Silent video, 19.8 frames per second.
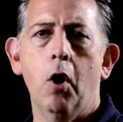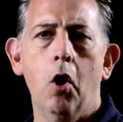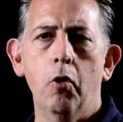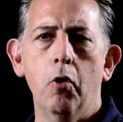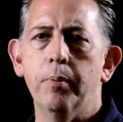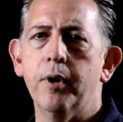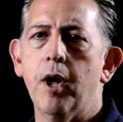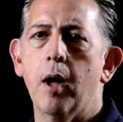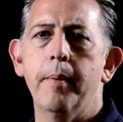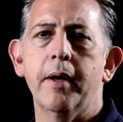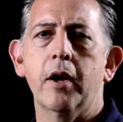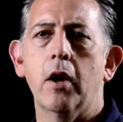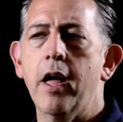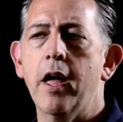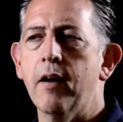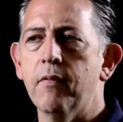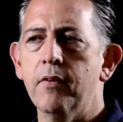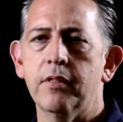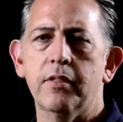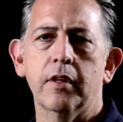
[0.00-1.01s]
homecoming,
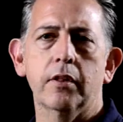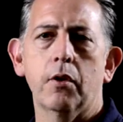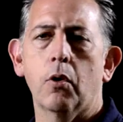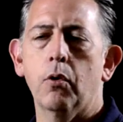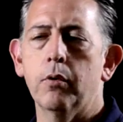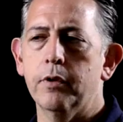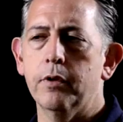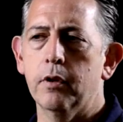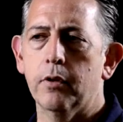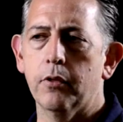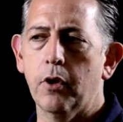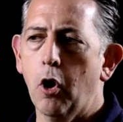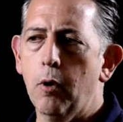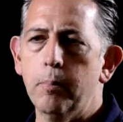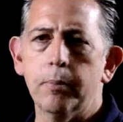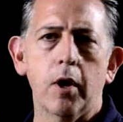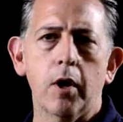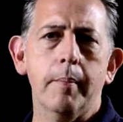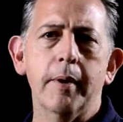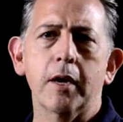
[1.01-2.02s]
everything, the
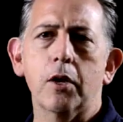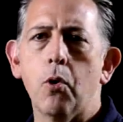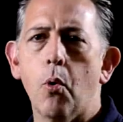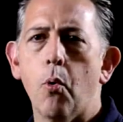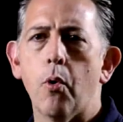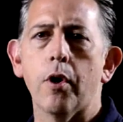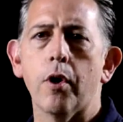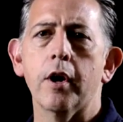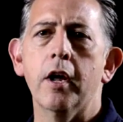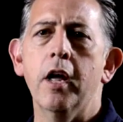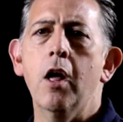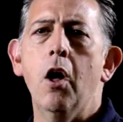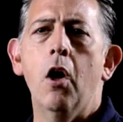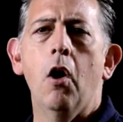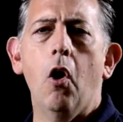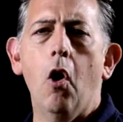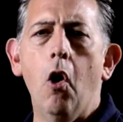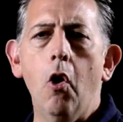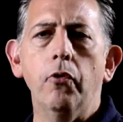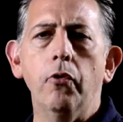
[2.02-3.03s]
homecoming court,
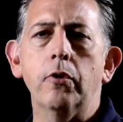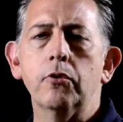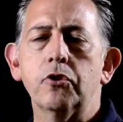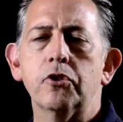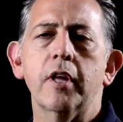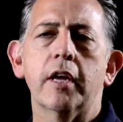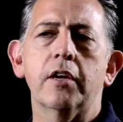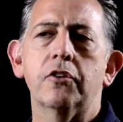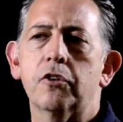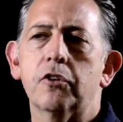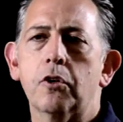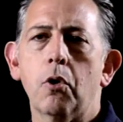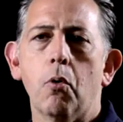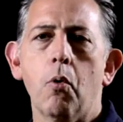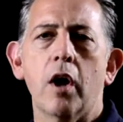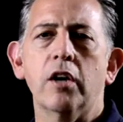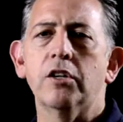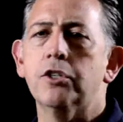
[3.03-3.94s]
all those things that go on.